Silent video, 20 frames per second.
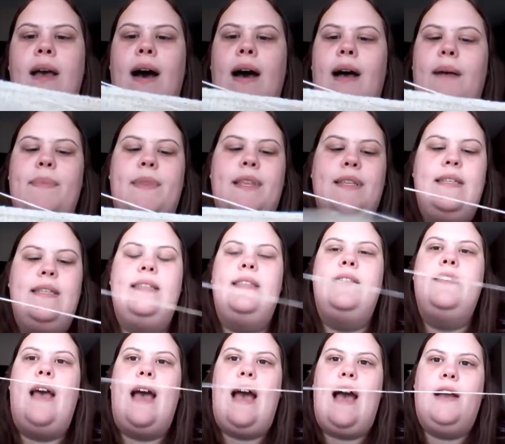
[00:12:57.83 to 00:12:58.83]
This
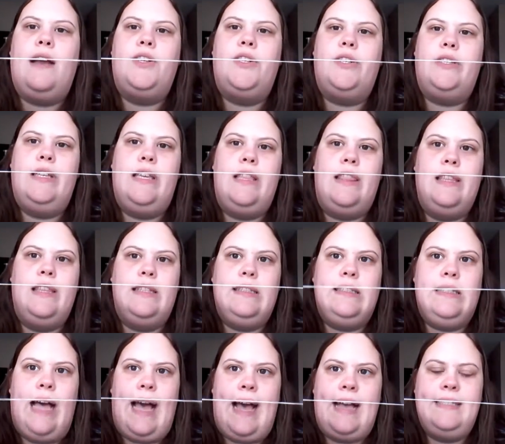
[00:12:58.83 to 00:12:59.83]
is actually the
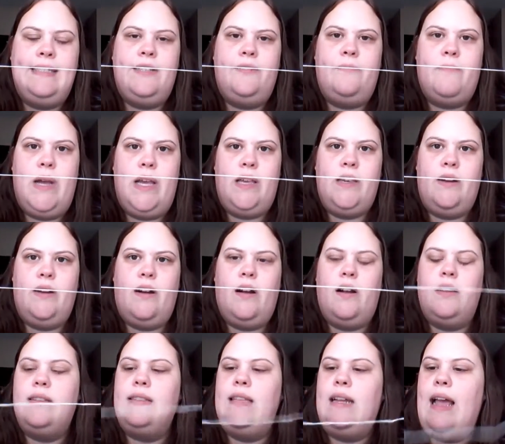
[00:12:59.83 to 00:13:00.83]
last of my
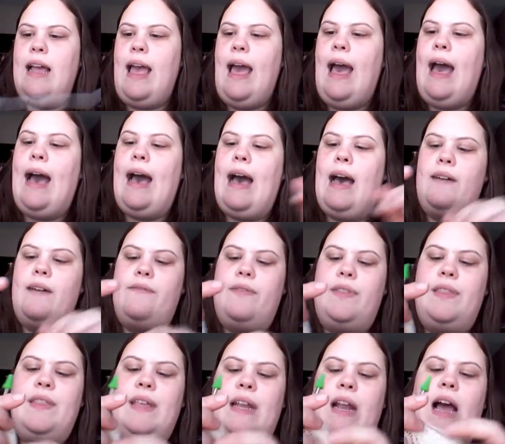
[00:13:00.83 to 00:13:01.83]
yarns that I have
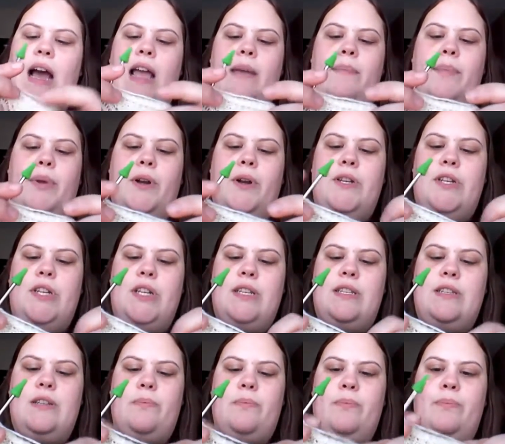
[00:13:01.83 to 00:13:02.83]
that I
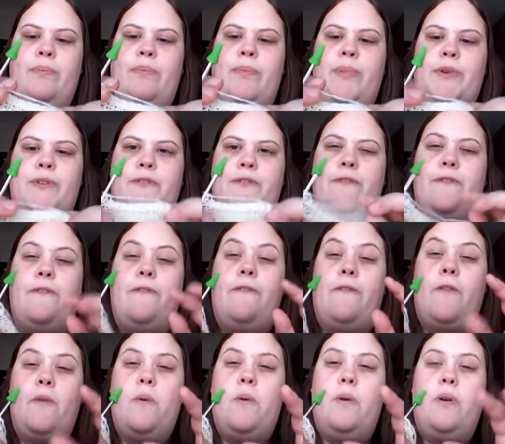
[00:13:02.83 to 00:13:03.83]
purchased
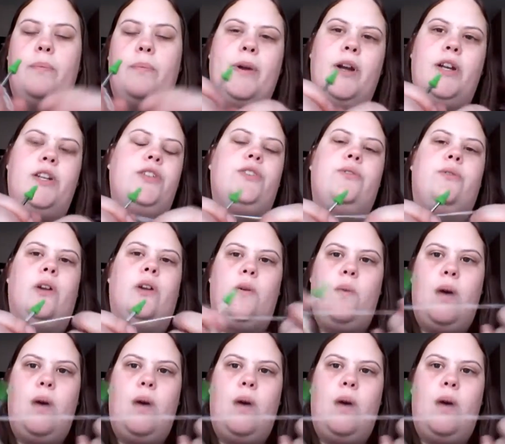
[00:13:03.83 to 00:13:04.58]
or